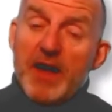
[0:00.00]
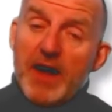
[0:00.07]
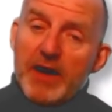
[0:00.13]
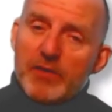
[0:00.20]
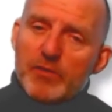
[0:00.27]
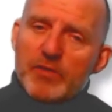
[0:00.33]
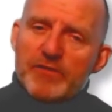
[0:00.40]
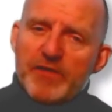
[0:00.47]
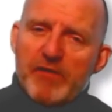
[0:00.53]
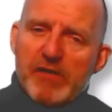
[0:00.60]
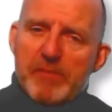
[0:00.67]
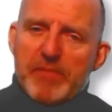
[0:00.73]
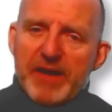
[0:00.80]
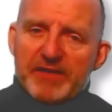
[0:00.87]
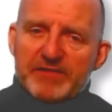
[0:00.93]
and all the
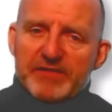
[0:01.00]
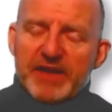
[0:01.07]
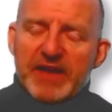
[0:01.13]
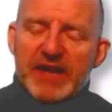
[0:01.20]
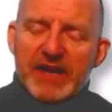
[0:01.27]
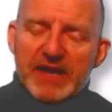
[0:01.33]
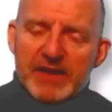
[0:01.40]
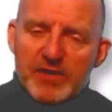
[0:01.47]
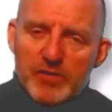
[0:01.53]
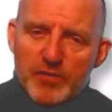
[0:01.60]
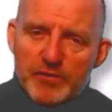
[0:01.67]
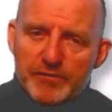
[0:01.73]
very best in your